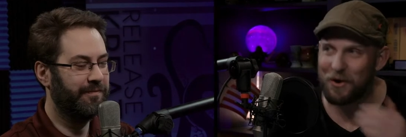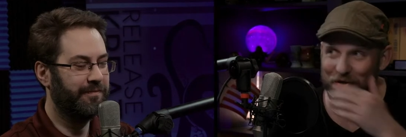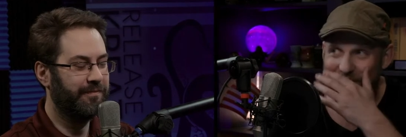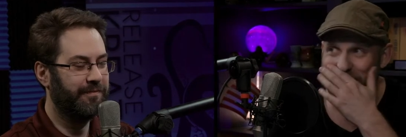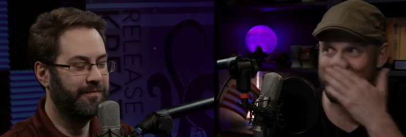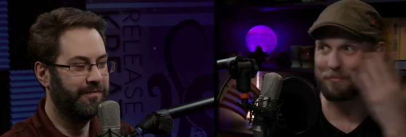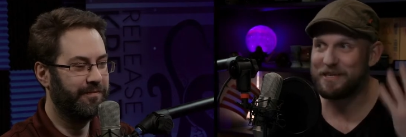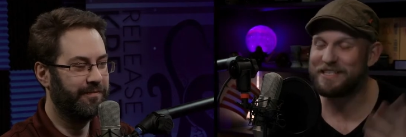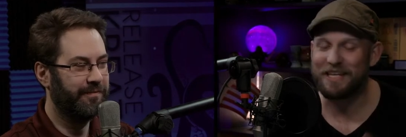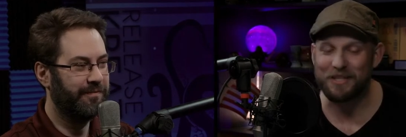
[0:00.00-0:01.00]
Speaker 1: all of this up
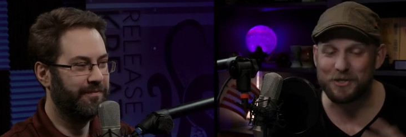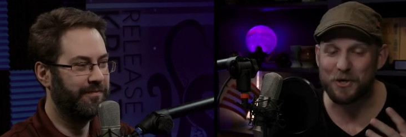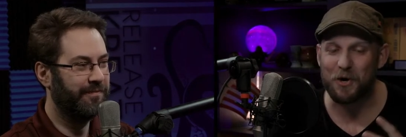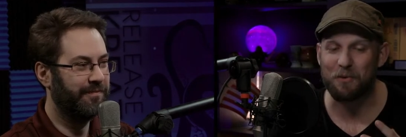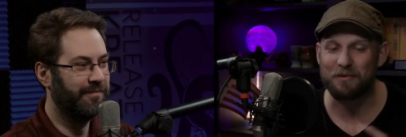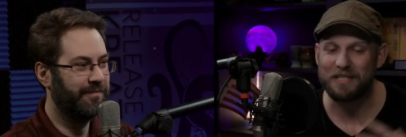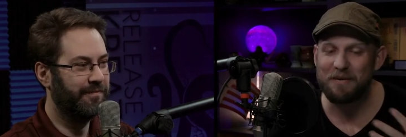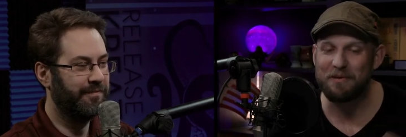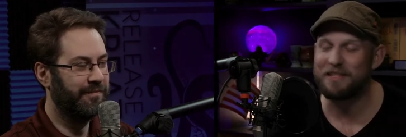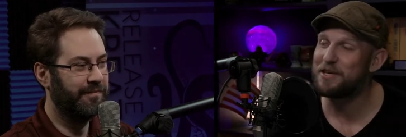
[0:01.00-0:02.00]
is that the term
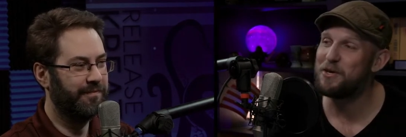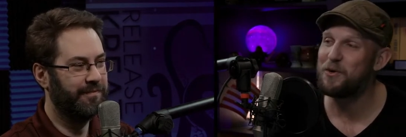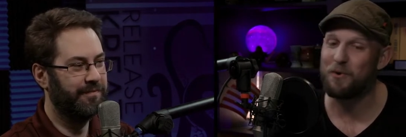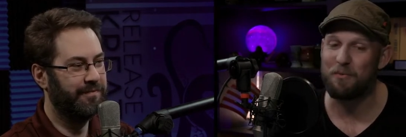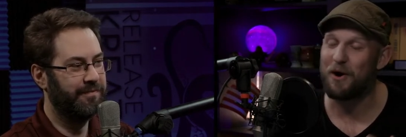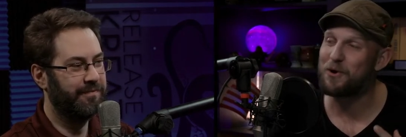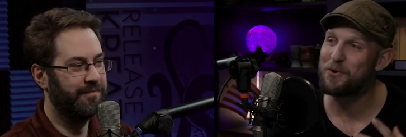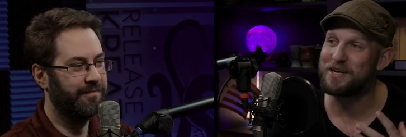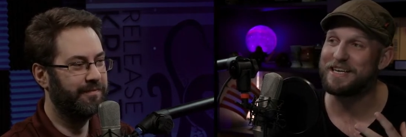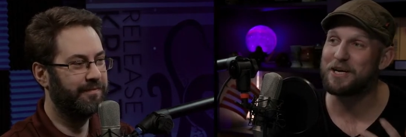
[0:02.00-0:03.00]
"gleaming the cube,"
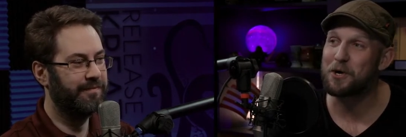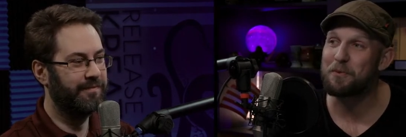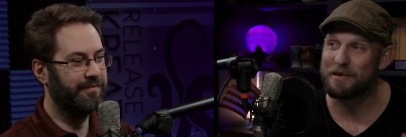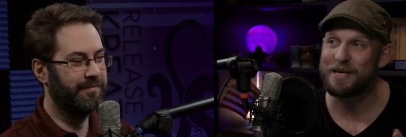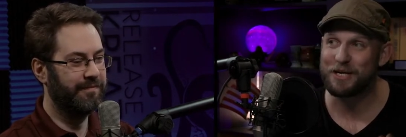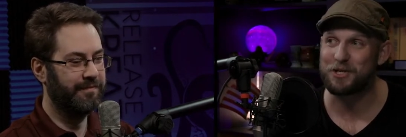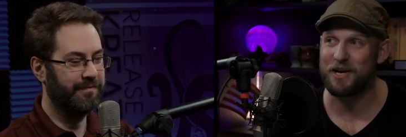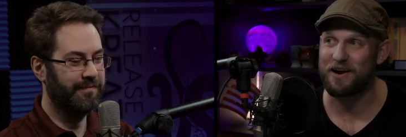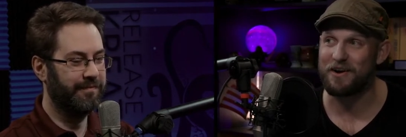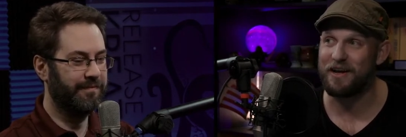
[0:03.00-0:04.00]
according to Urban
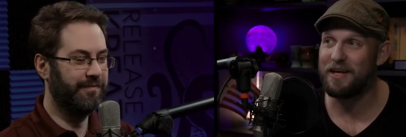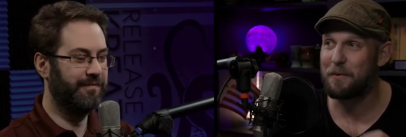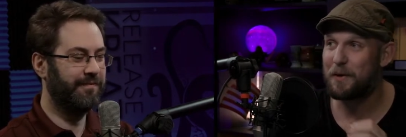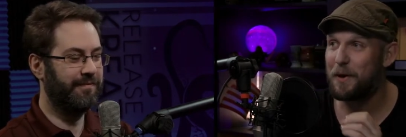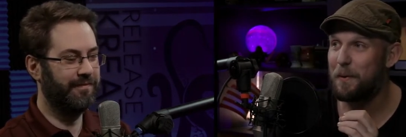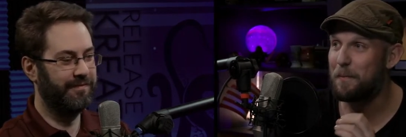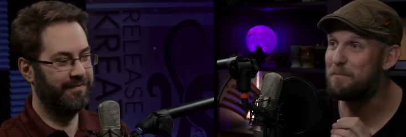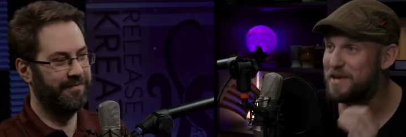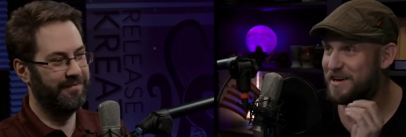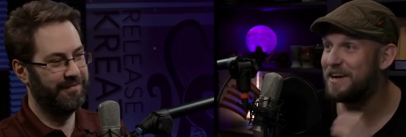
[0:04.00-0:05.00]
Dictionary,
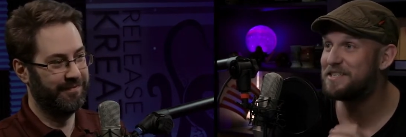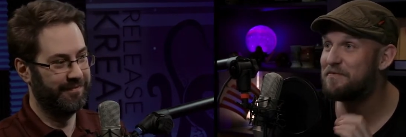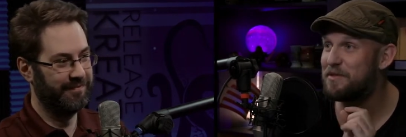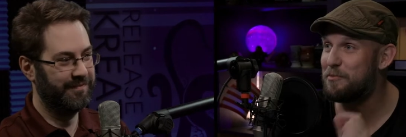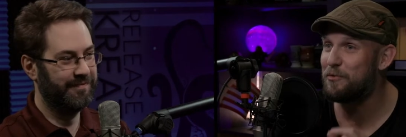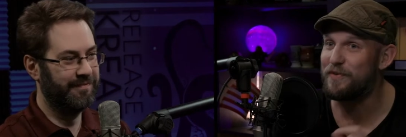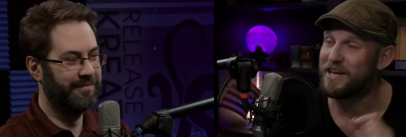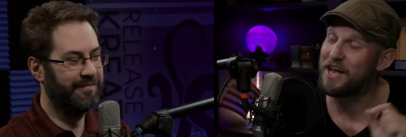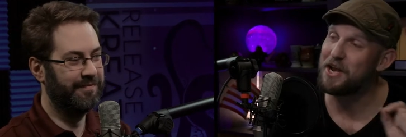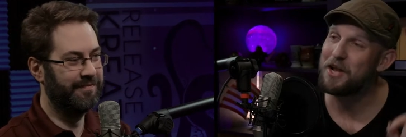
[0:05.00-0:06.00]
because of the
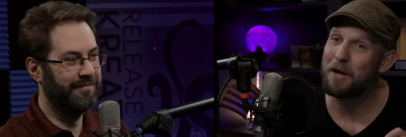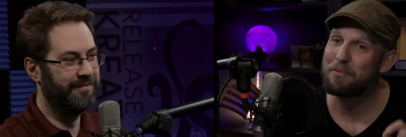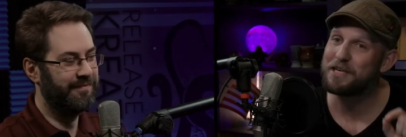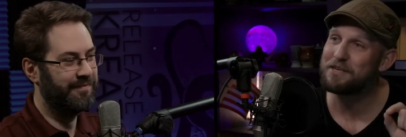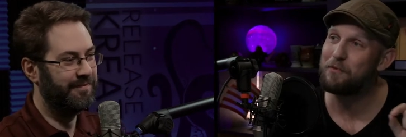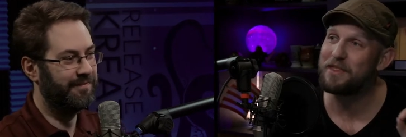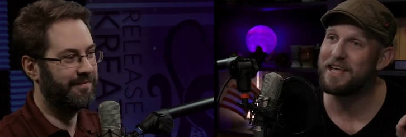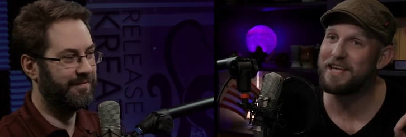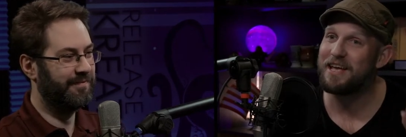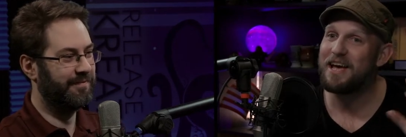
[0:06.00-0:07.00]
movie, not because of what
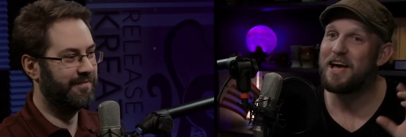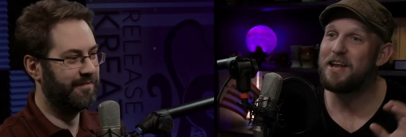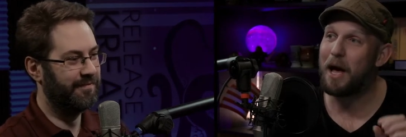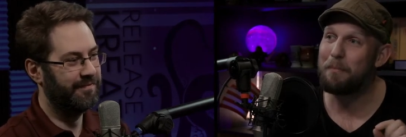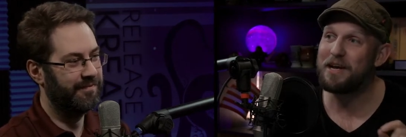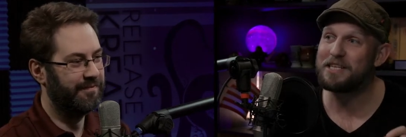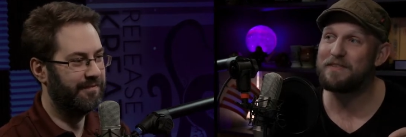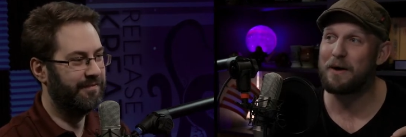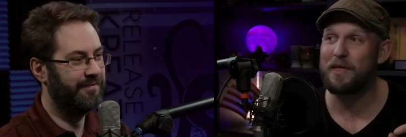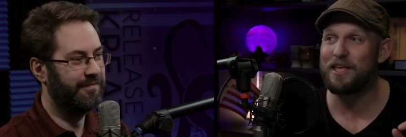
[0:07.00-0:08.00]
they not because
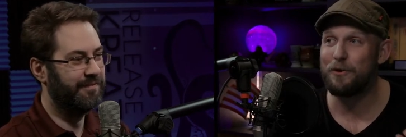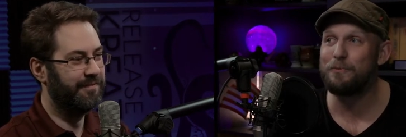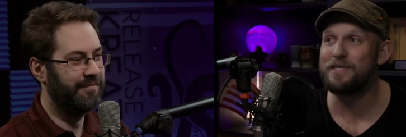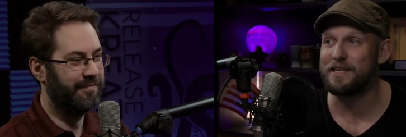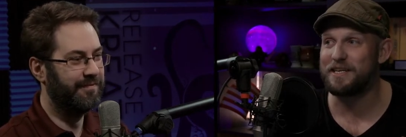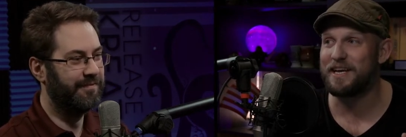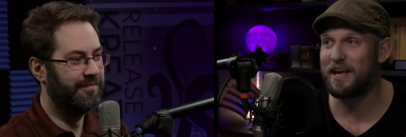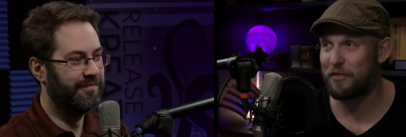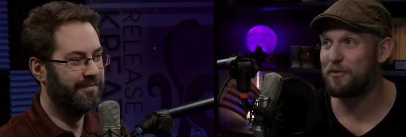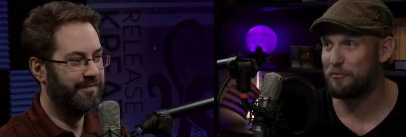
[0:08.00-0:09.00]
of how they use it
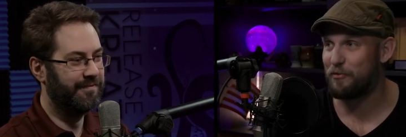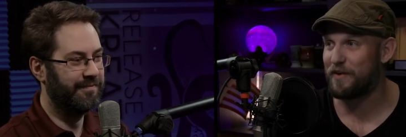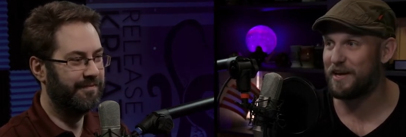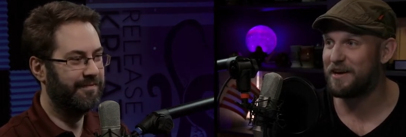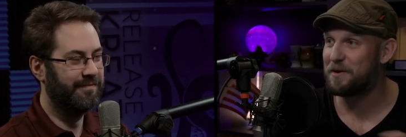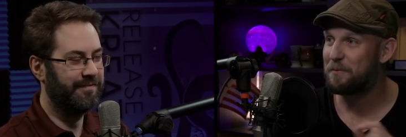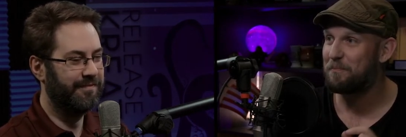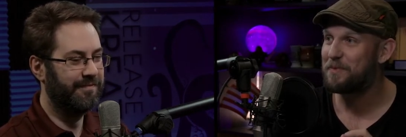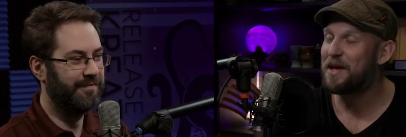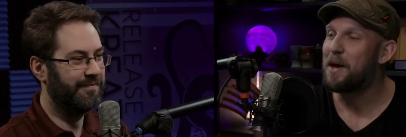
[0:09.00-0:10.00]
in the movie,
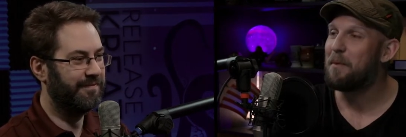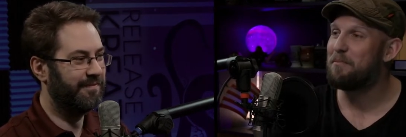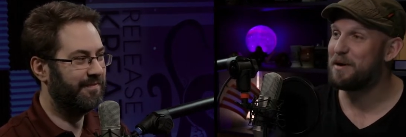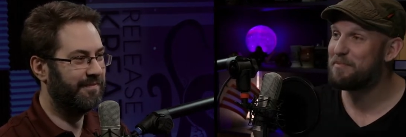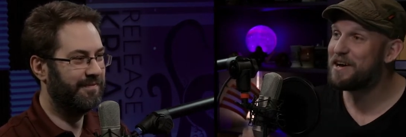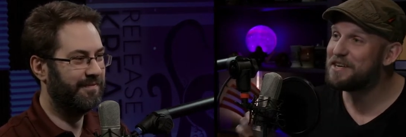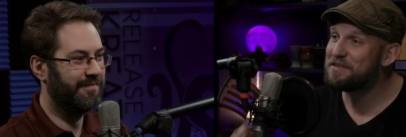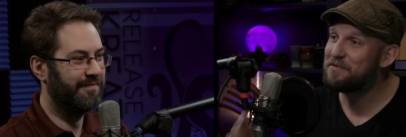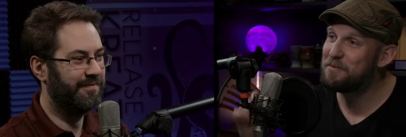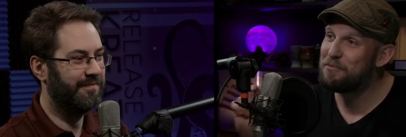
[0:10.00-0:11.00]
but because
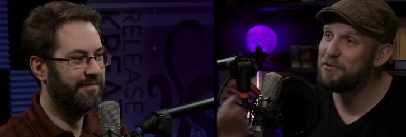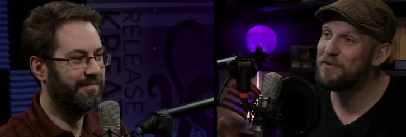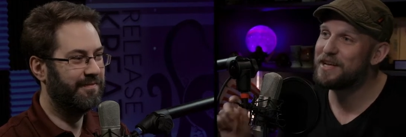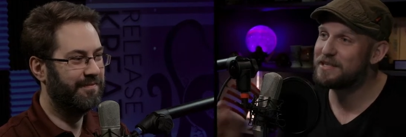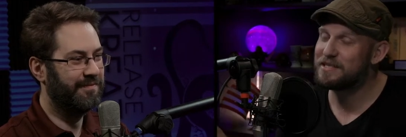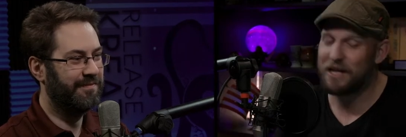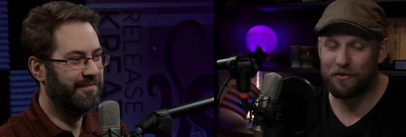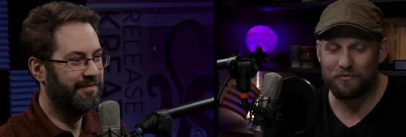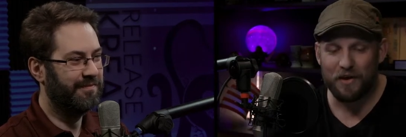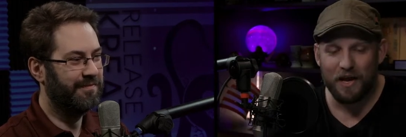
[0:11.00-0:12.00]
of the movie
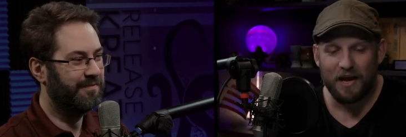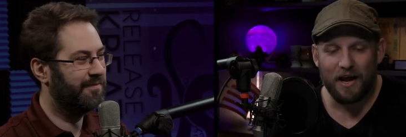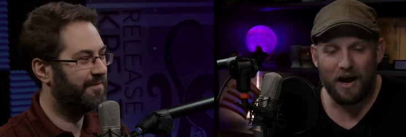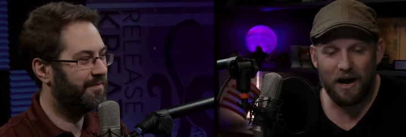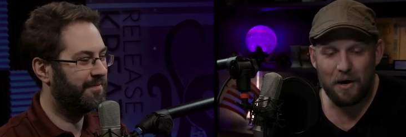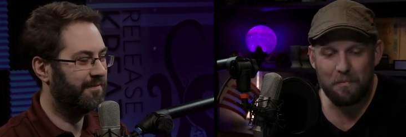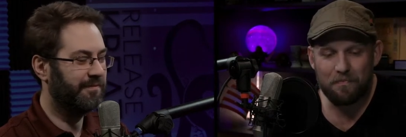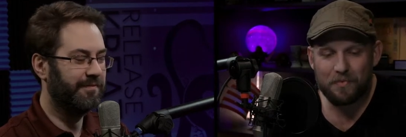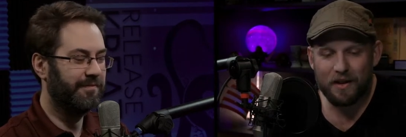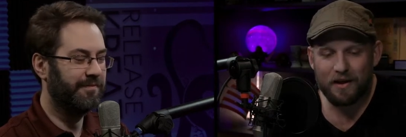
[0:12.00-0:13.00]
itself,
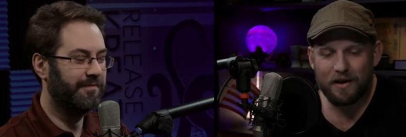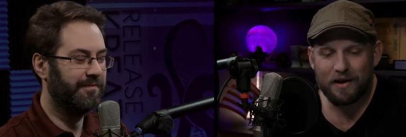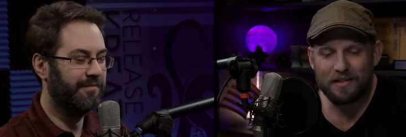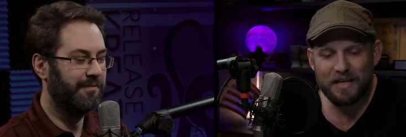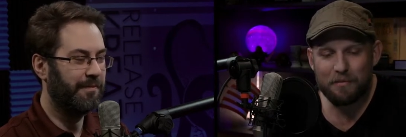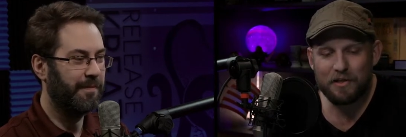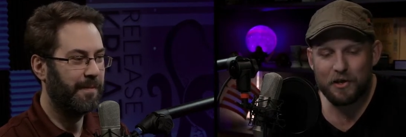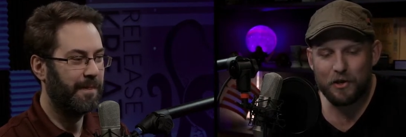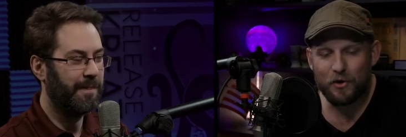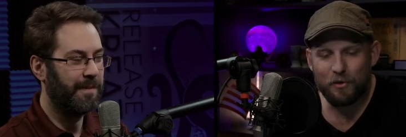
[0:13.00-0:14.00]
um, gleaming
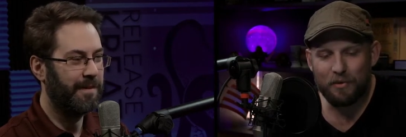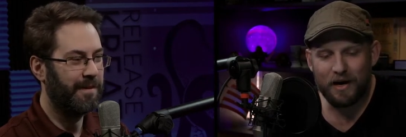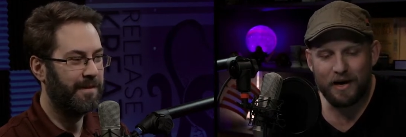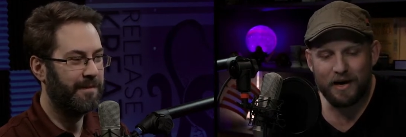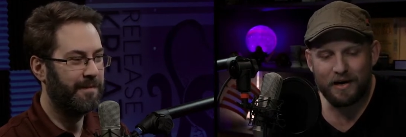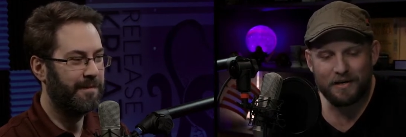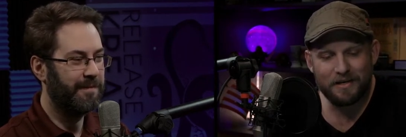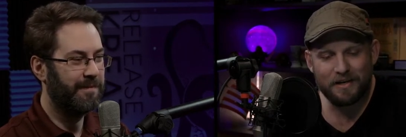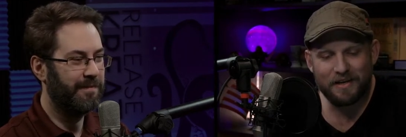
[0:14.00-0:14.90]
the cube uh,